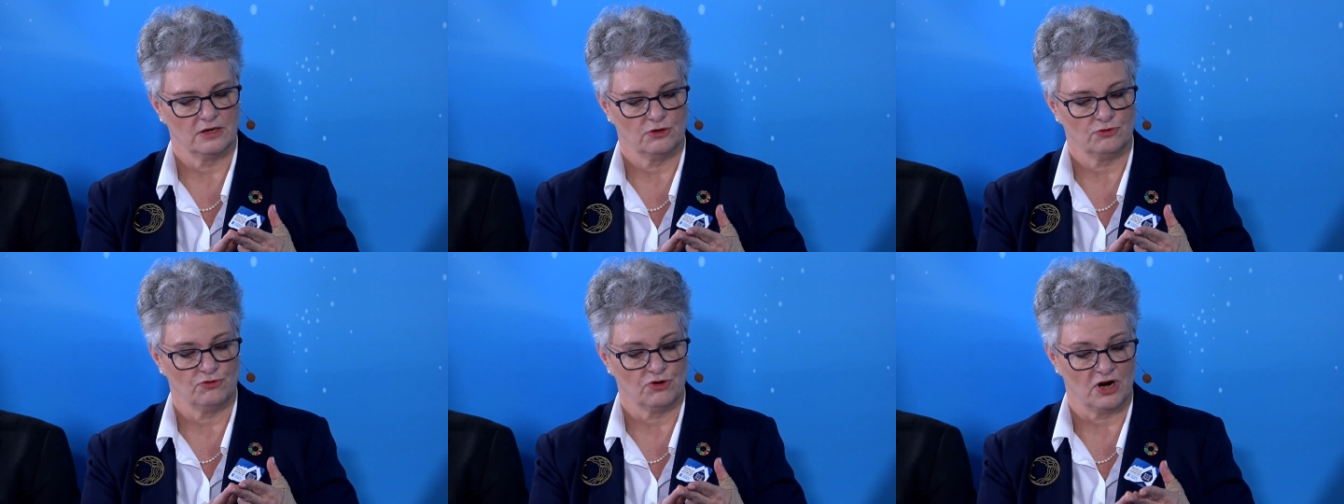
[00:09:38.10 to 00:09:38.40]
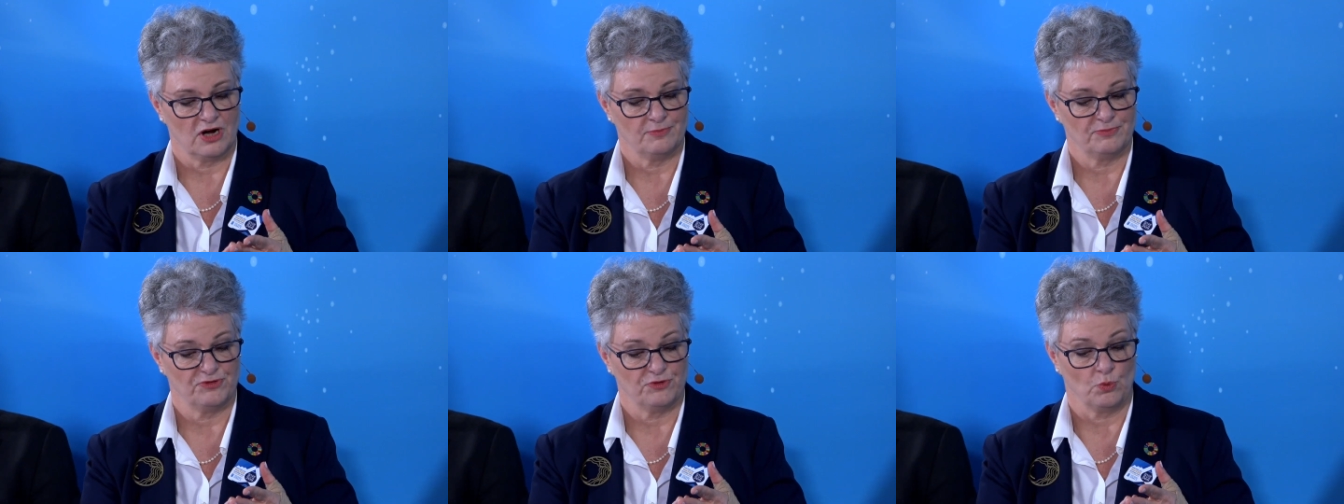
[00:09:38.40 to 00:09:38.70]

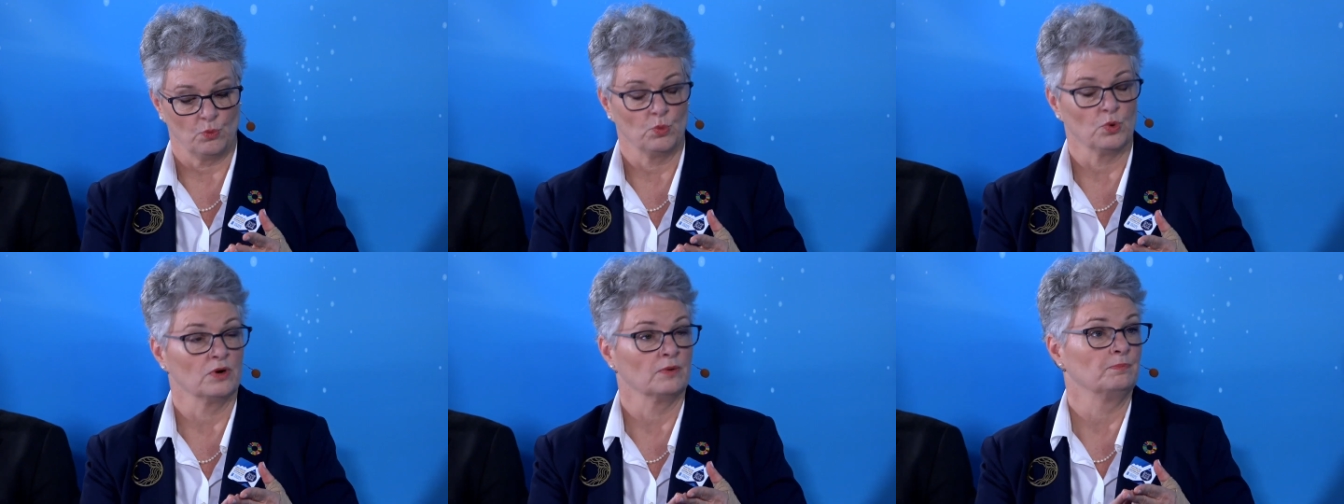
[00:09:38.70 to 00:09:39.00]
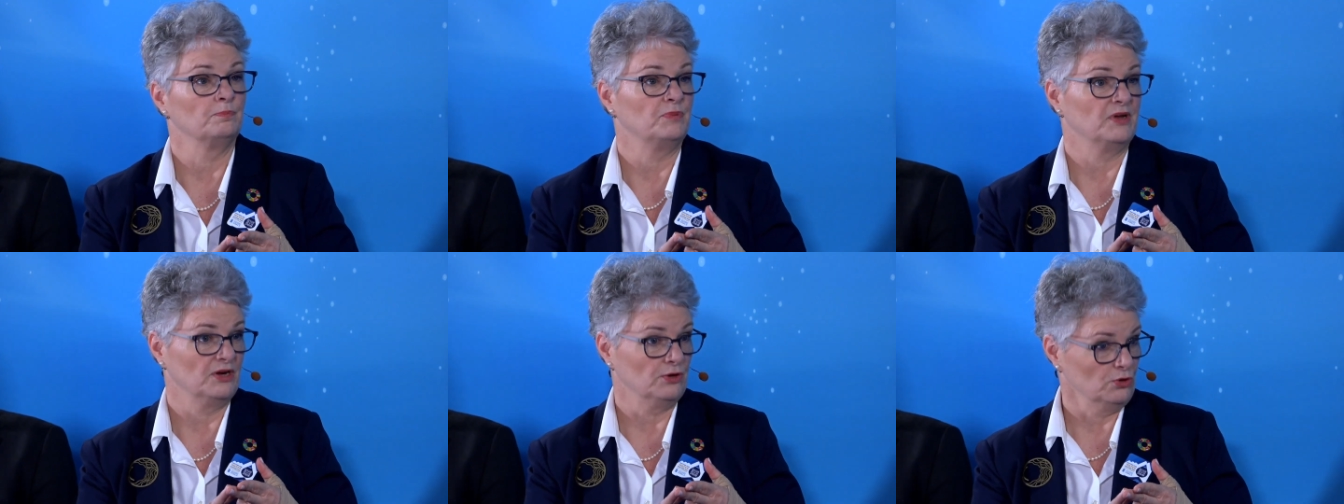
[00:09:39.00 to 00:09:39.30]
crops were
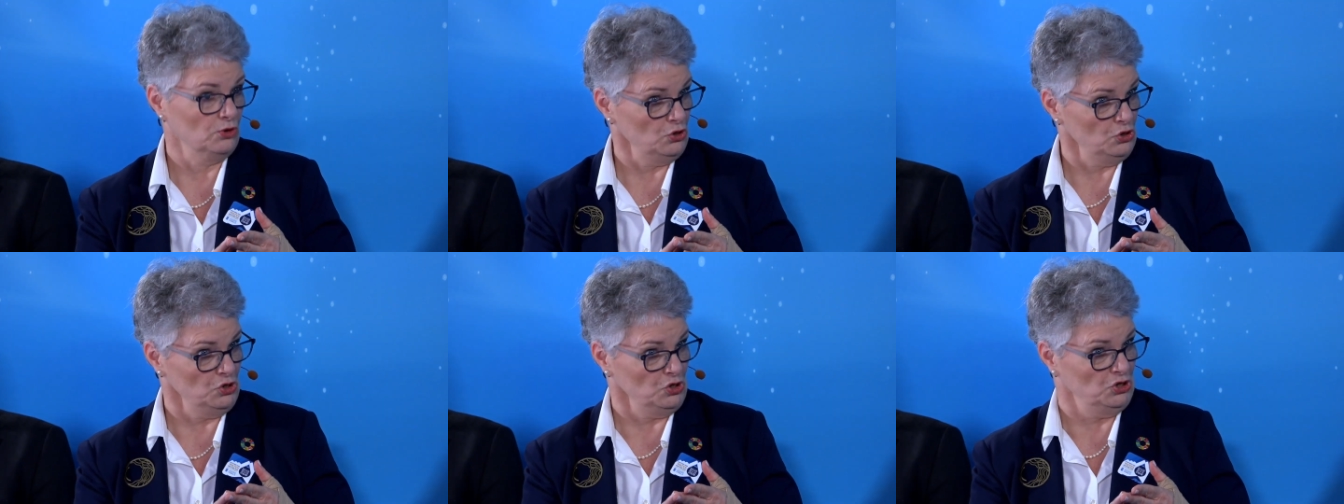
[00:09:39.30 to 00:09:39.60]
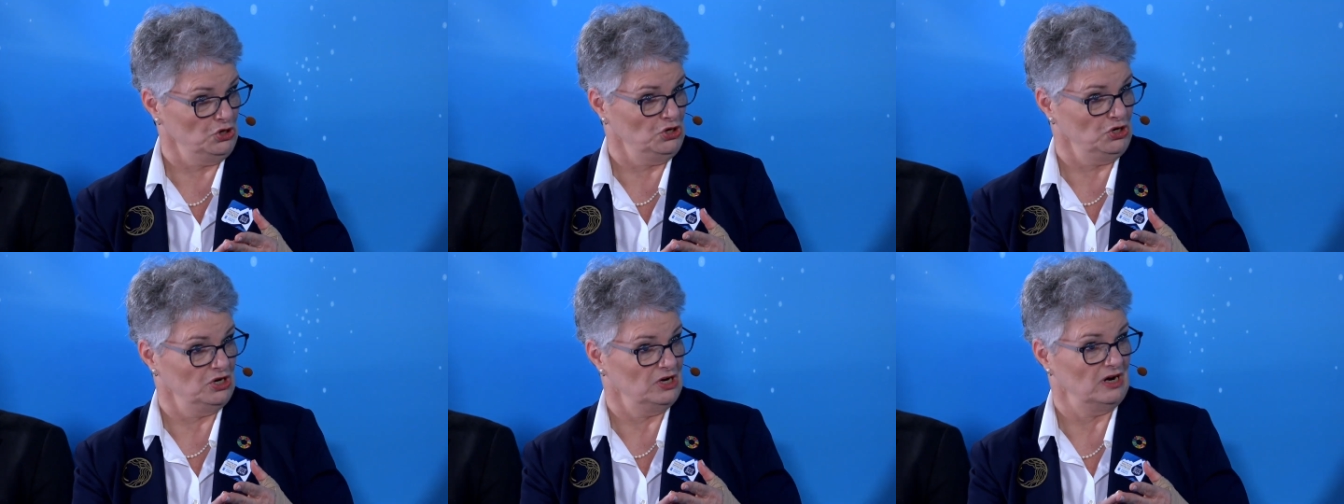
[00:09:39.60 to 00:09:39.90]
bigger.
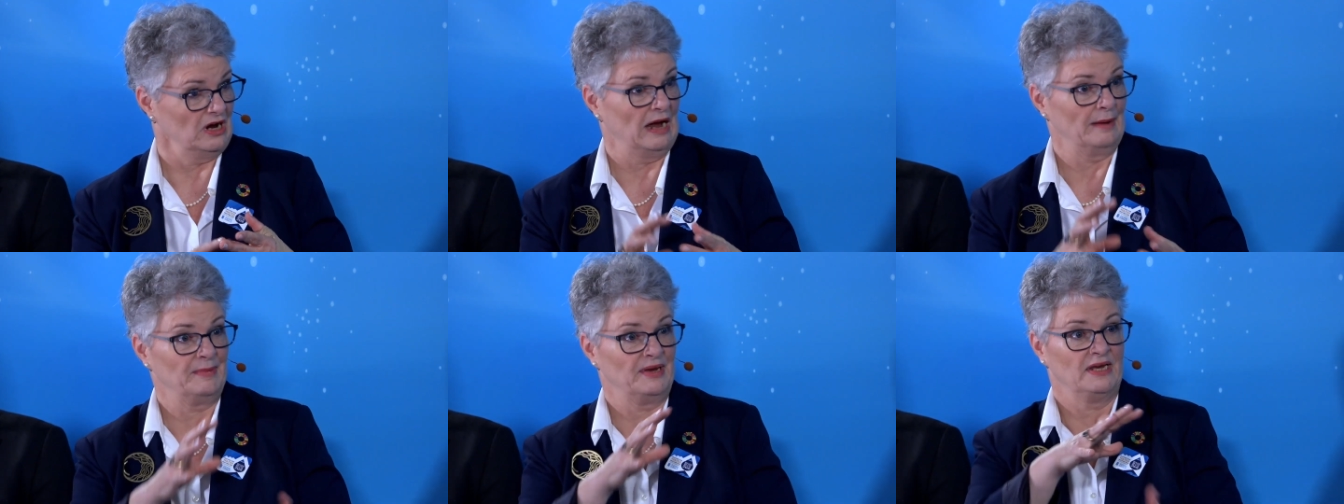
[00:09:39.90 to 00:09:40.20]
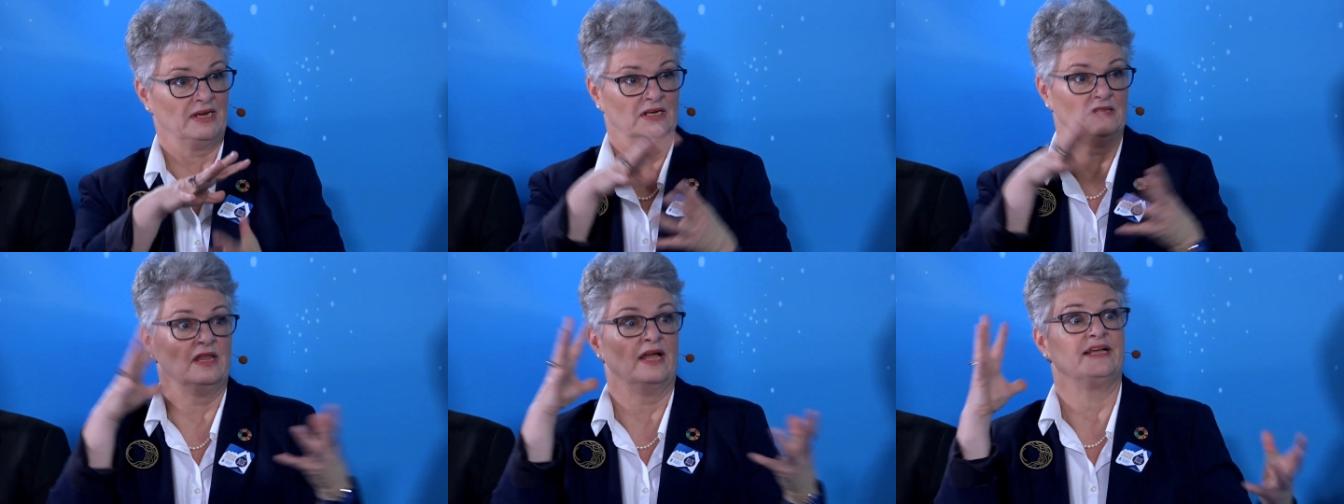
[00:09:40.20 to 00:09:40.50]
I
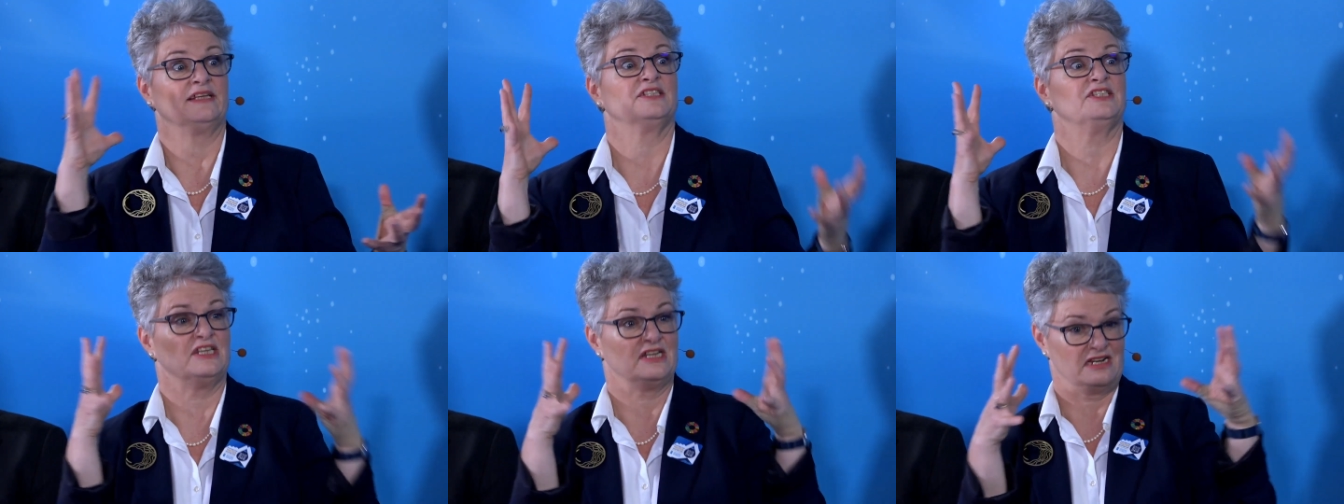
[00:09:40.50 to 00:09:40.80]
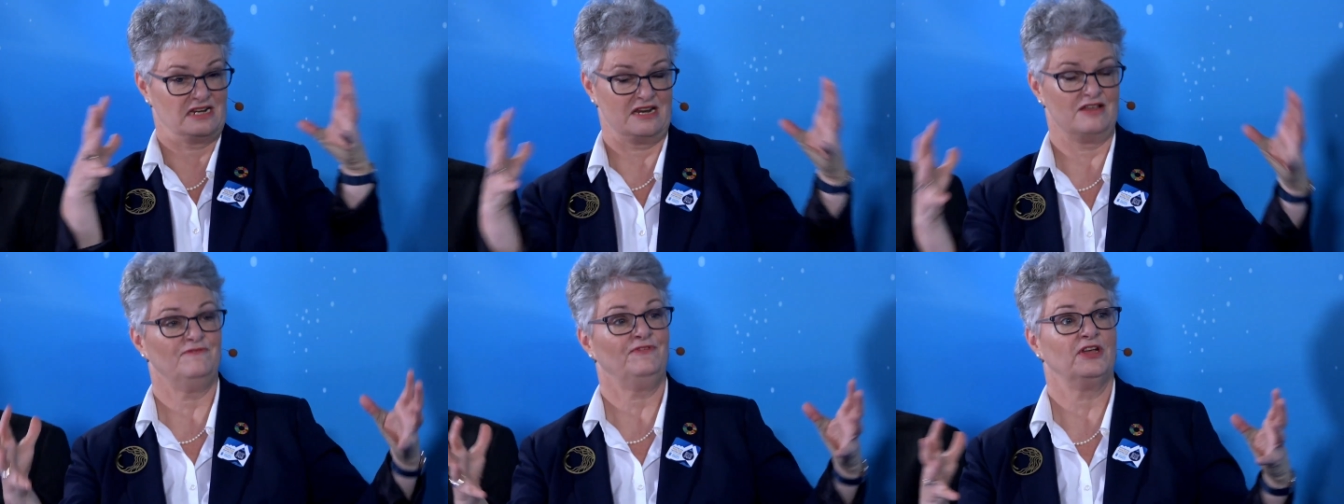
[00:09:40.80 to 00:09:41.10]
mean, like
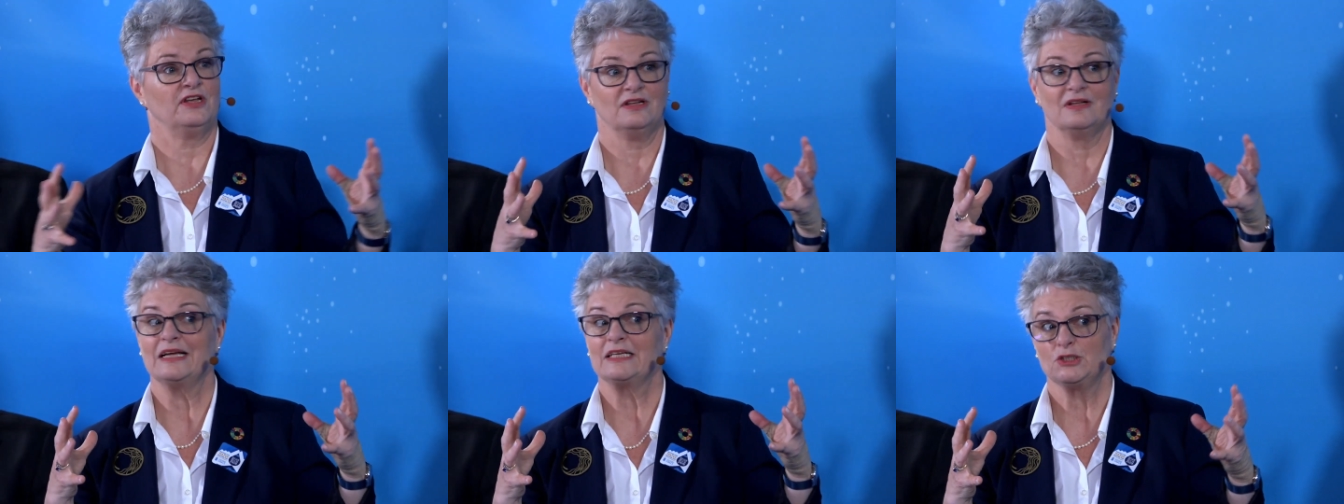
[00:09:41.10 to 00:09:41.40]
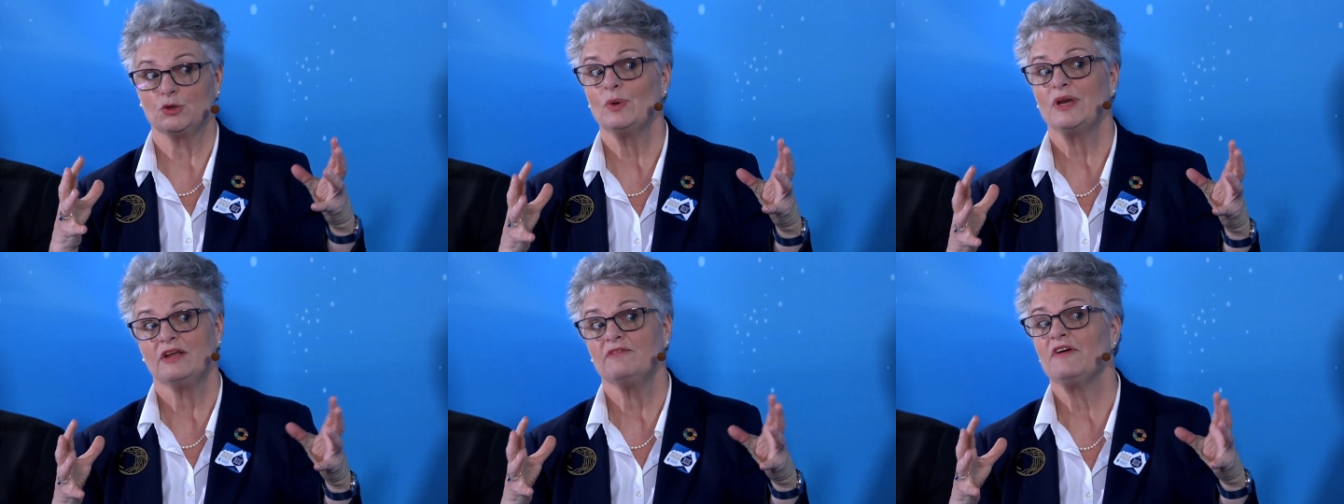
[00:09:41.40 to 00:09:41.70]
significant,
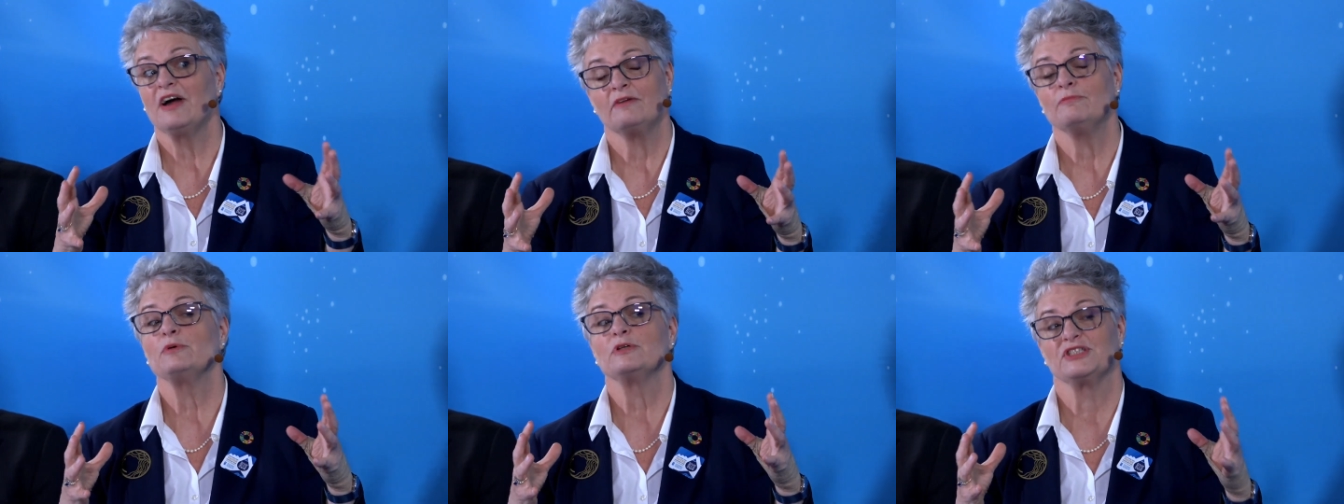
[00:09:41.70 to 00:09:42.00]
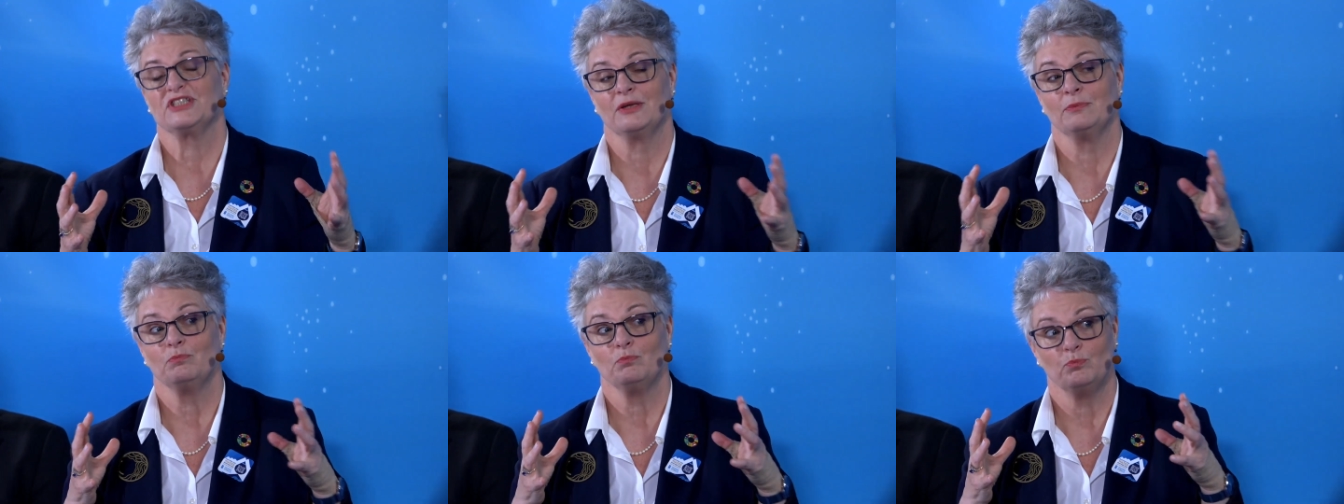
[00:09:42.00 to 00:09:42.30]
like
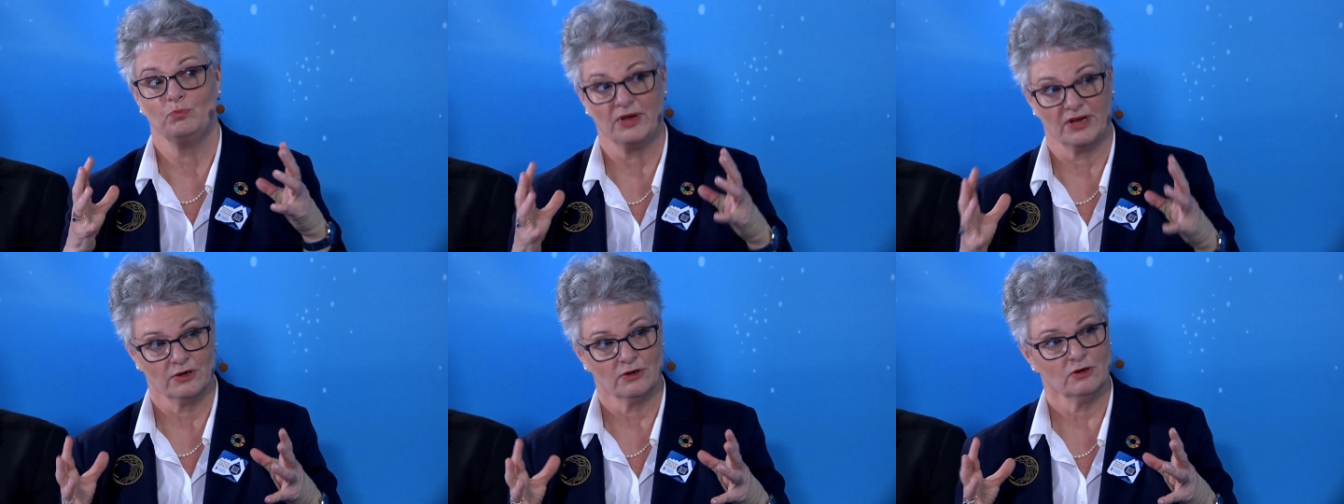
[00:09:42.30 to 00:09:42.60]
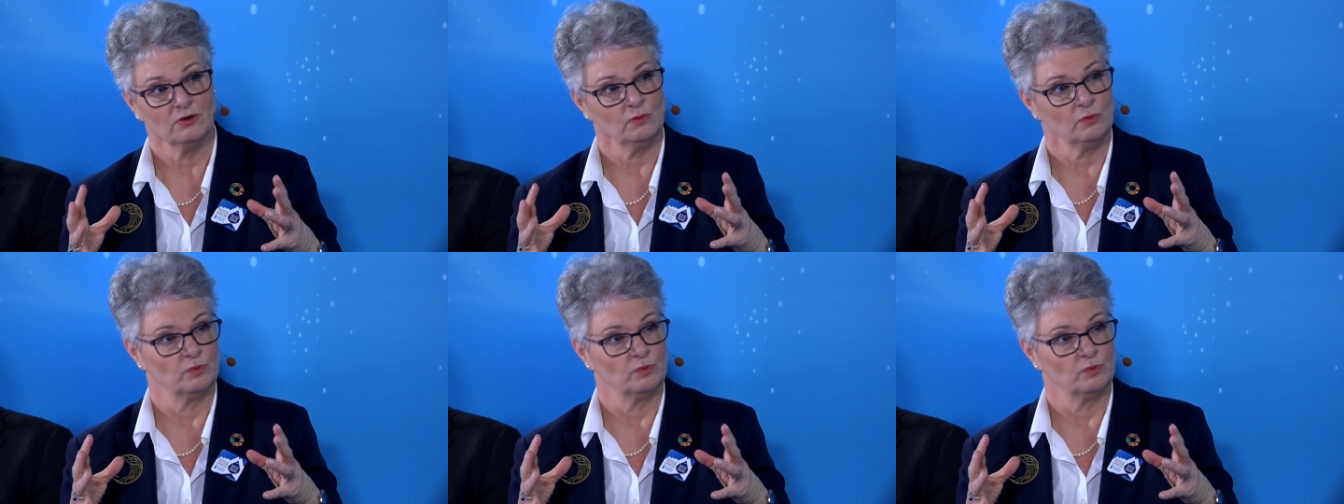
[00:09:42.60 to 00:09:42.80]
25% bigger.